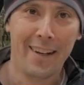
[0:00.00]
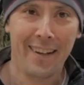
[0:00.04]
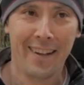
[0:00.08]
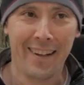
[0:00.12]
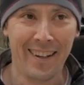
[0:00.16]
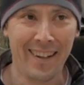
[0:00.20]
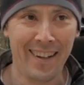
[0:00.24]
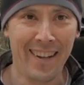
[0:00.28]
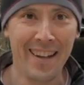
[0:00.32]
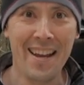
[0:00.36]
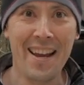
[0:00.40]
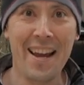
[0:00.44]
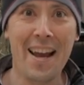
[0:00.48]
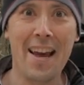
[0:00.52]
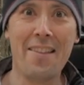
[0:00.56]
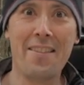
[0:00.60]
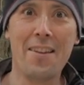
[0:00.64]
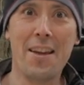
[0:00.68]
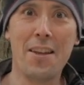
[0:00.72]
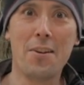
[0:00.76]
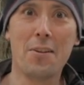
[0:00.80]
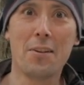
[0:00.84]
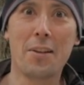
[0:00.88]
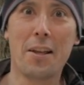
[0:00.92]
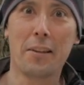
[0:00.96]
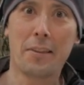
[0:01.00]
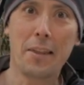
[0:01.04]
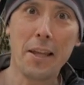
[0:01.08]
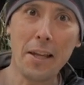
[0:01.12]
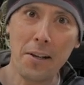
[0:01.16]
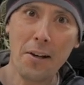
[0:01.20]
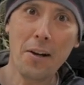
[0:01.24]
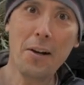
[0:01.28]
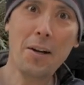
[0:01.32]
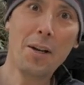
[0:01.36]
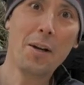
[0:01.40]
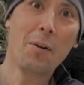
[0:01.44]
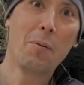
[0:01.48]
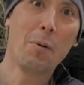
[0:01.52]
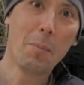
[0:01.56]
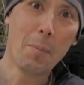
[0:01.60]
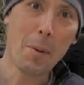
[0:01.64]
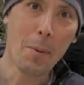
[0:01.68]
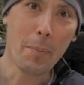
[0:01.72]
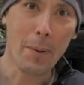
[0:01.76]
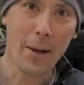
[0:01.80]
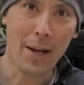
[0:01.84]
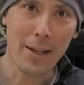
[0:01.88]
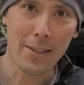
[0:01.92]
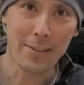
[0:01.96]
And then you're like, thank God I wore
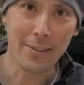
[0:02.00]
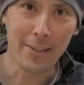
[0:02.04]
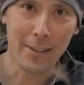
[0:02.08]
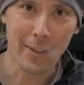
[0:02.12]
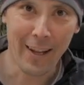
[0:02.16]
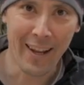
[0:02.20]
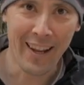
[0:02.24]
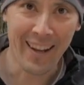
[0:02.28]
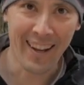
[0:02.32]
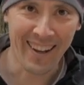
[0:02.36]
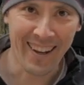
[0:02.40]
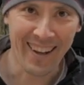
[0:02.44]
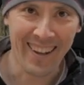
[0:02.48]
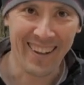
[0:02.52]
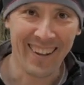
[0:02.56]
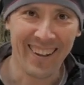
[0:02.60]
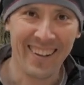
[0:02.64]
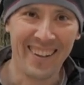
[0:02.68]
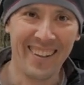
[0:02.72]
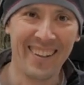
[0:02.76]
my pads today.